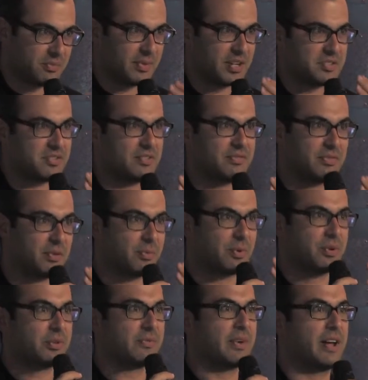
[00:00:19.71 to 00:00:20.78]
much of the
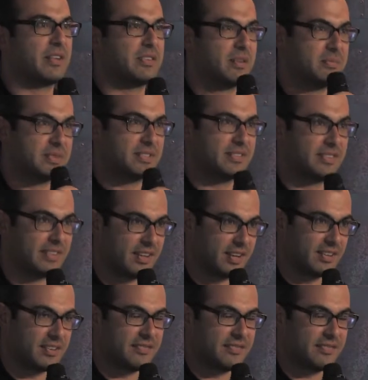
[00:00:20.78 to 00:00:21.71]
world around them is the,